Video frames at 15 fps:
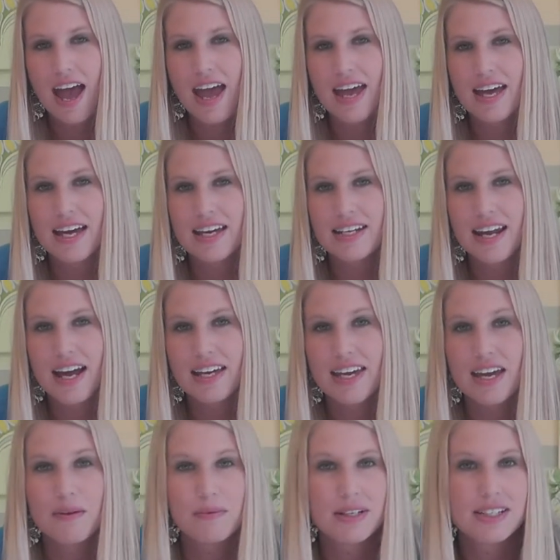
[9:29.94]
and I
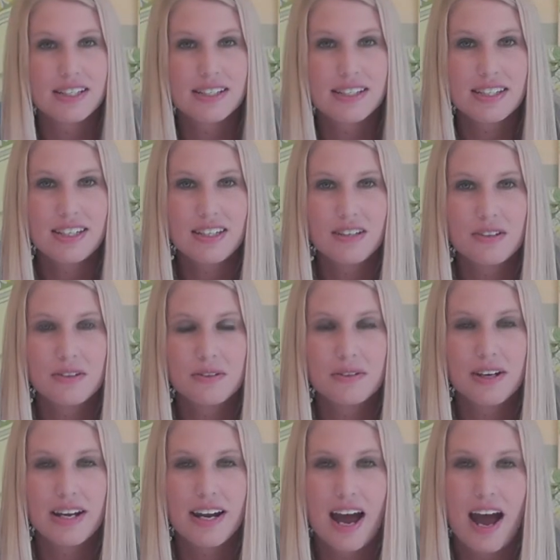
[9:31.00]
can't wait to see
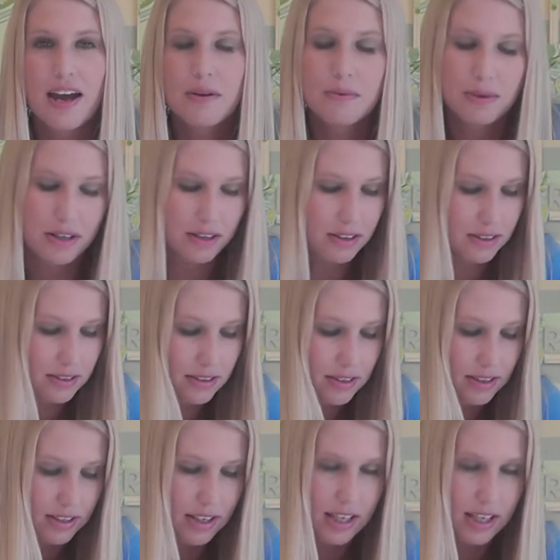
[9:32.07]
you, and I will